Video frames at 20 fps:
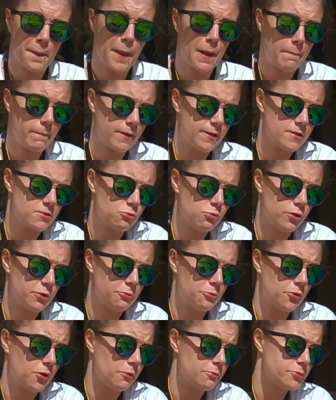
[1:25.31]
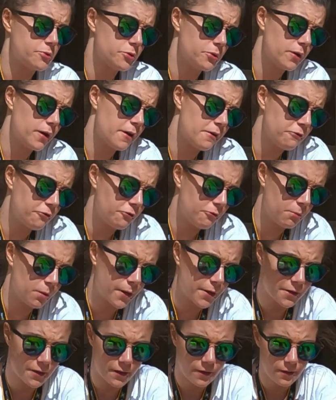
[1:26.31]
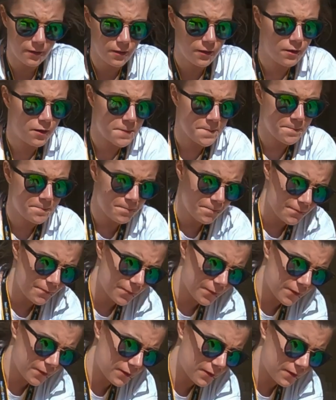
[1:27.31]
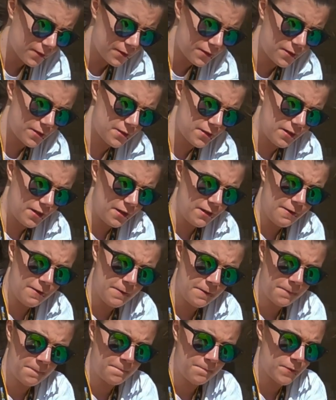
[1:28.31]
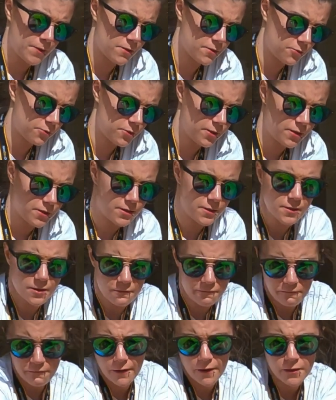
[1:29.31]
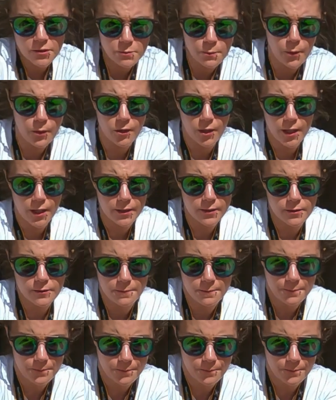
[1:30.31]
Depends what props you have, but yeah. So this is the first pocket.